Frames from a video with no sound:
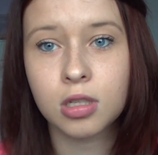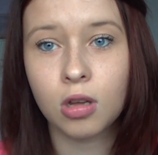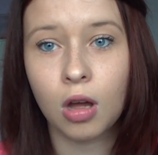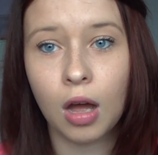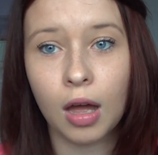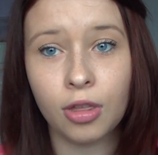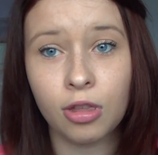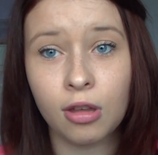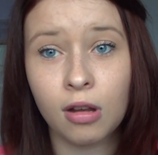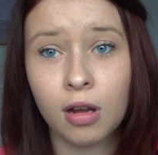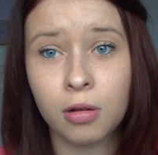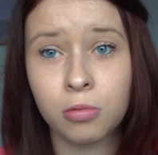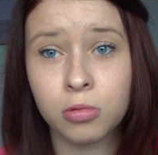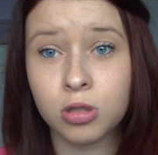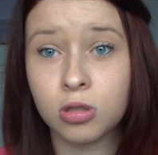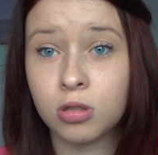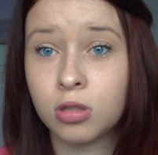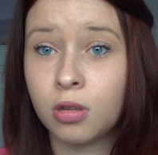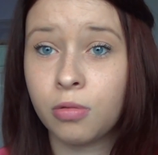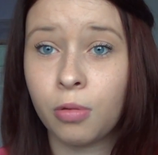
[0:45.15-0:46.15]
So I thought I would
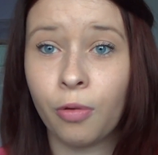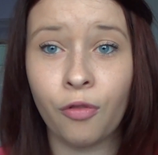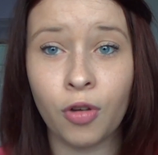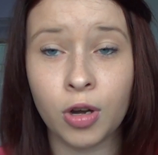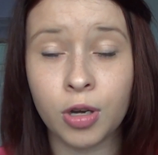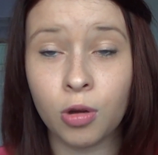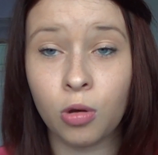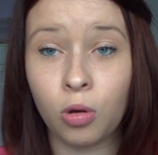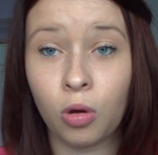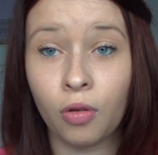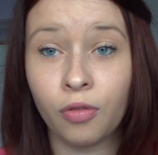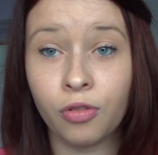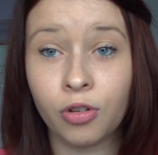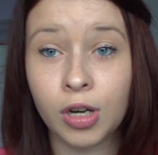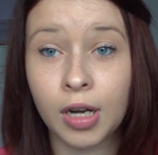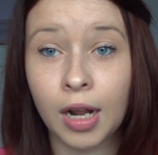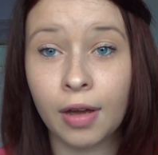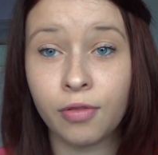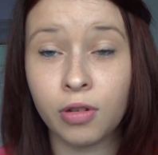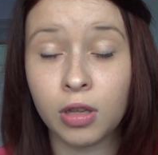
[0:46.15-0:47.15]
just do a video
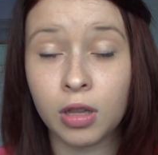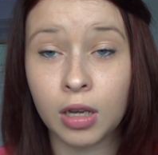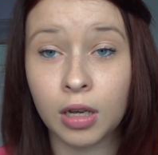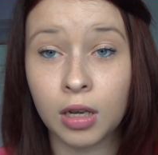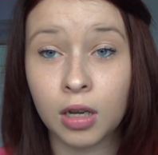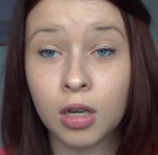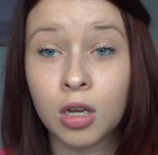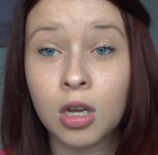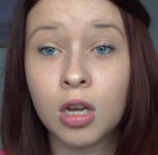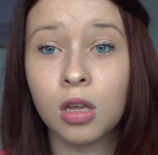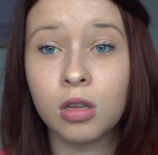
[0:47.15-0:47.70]
covering everything.